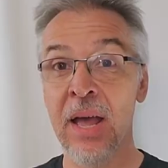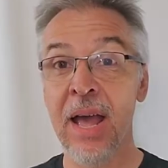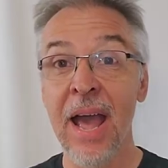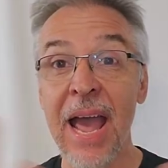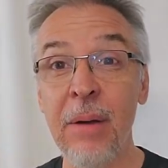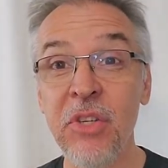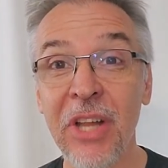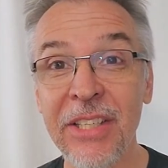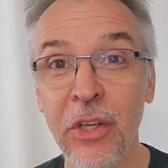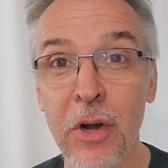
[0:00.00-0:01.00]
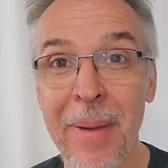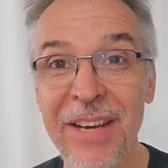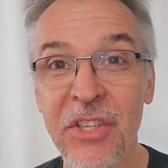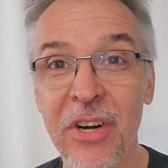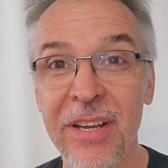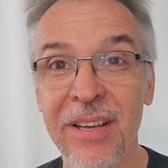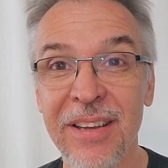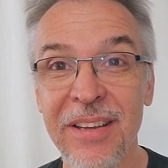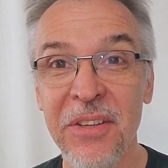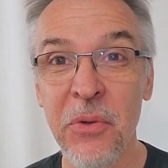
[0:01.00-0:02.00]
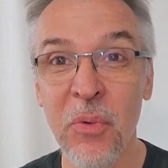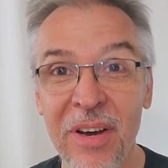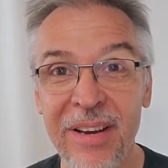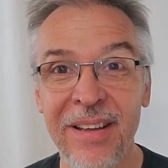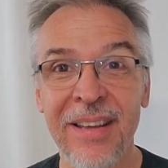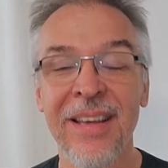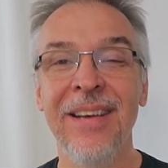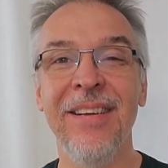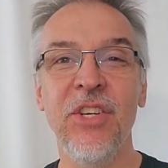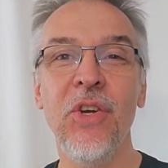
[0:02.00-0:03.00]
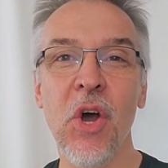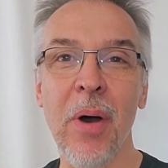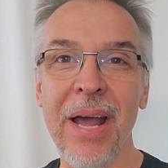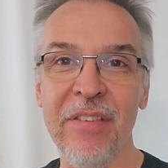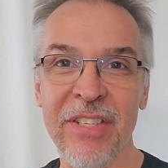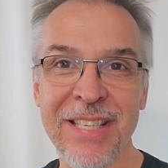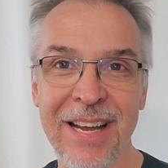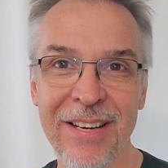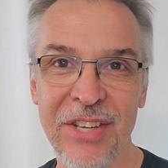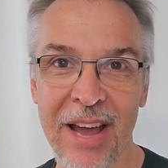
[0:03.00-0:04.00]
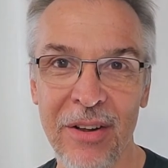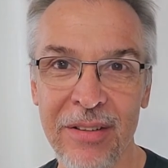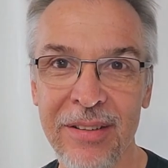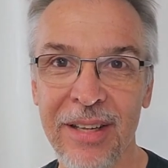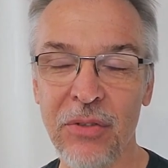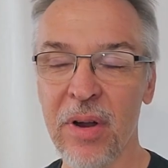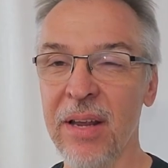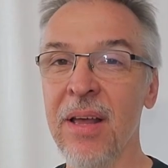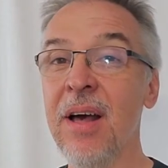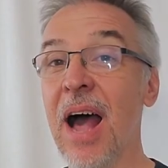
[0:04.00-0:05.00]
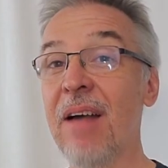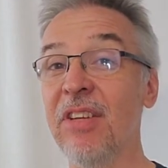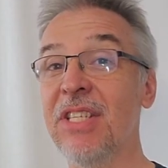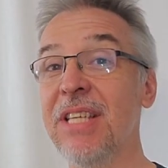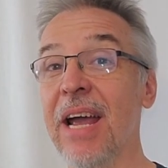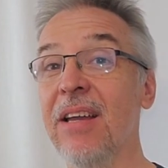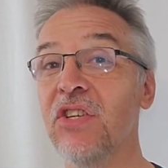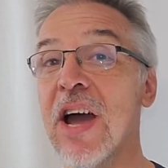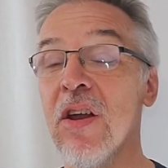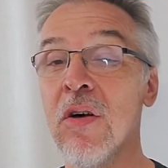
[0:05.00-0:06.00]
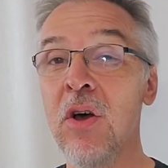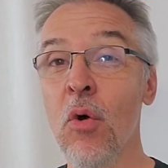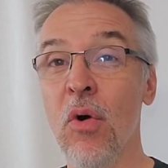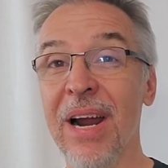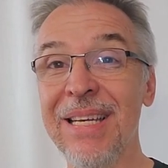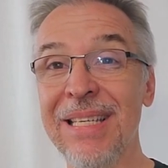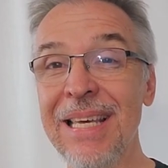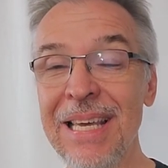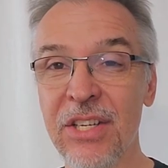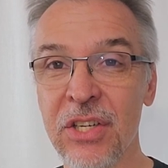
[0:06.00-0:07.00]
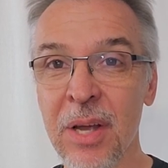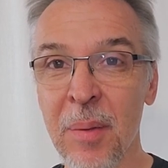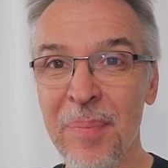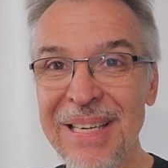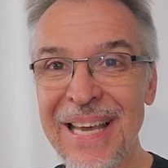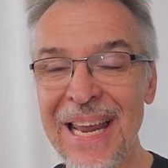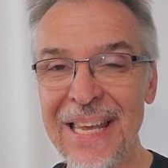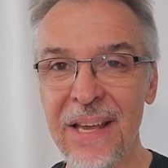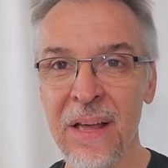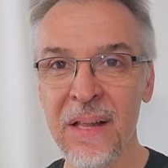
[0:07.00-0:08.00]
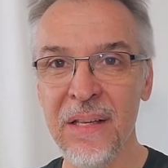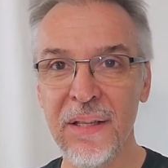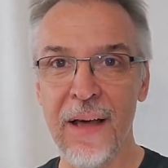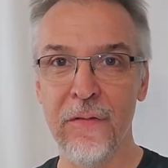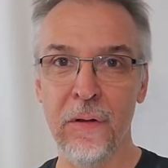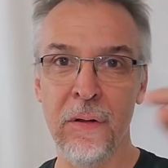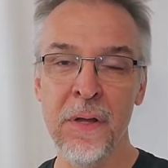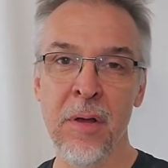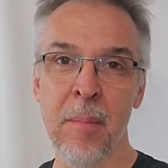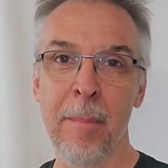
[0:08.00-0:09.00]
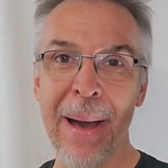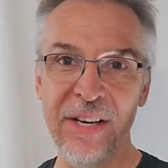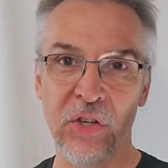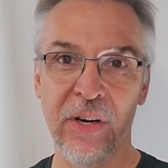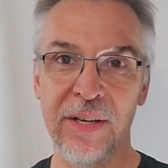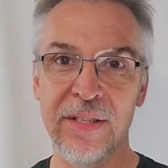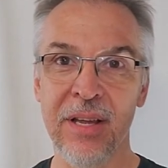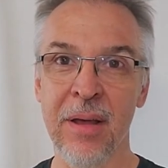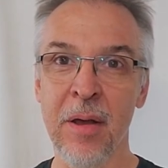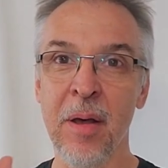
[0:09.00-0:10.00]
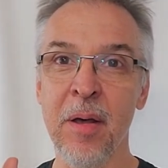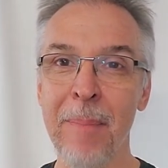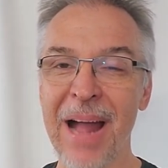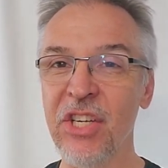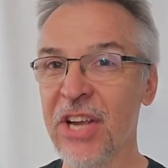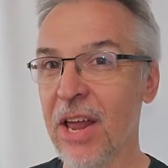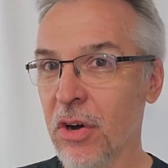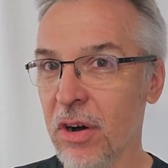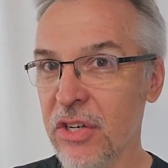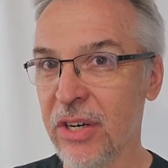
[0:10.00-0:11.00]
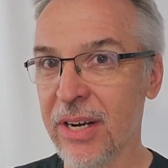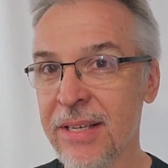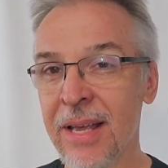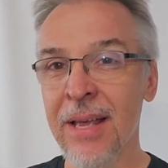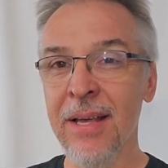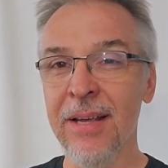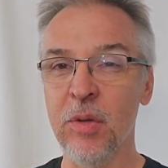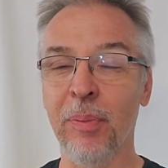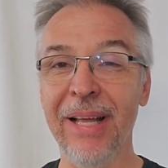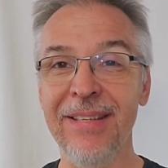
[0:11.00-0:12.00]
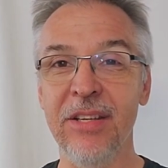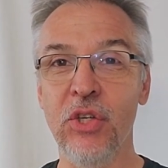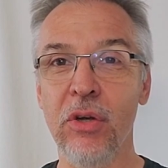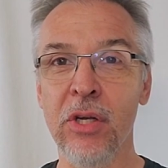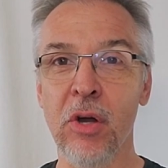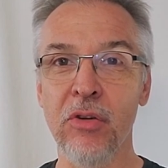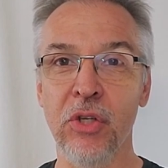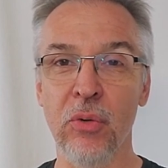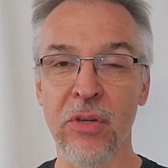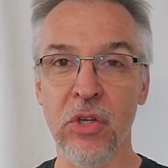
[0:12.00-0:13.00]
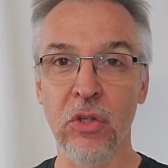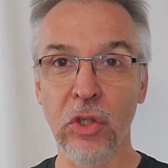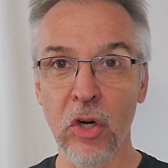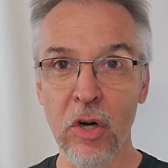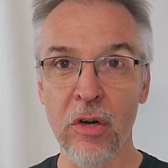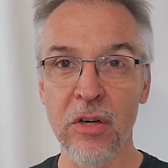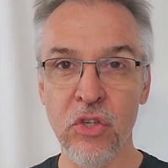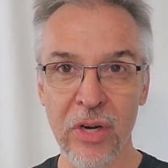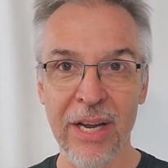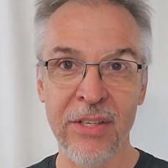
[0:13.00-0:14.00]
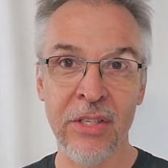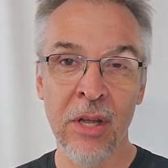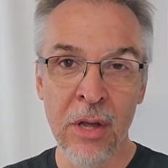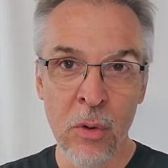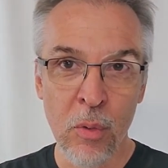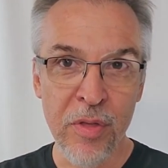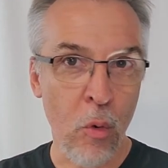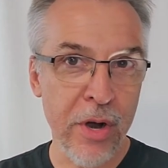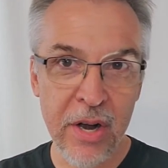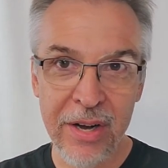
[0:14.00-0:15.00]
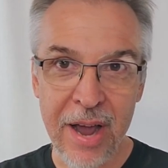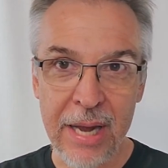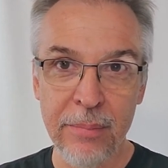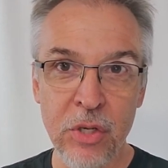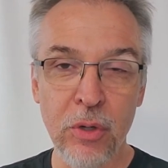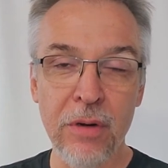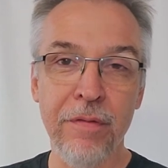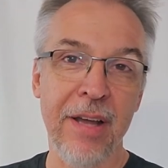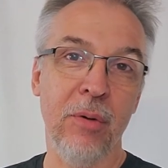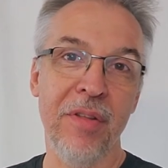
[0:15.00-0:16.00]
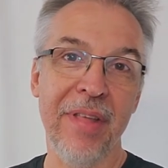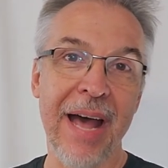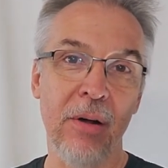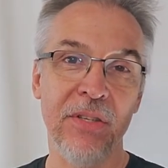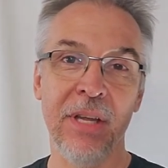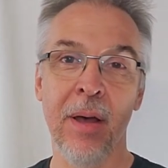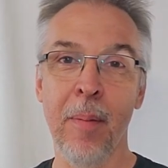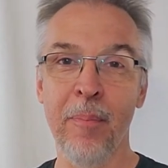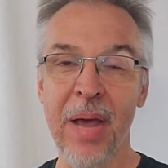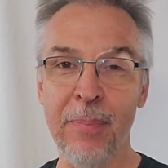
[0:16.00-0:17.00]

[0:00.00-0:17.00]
Hey, would you like to learn a magic trick? You would. Did you know I have a second channel? That's right, I have a second channel where I teach beginning level magic tricks. Magic Channel Card Tricks is a place that you can go to learn tricks with ordinary items you can find around the house. Paper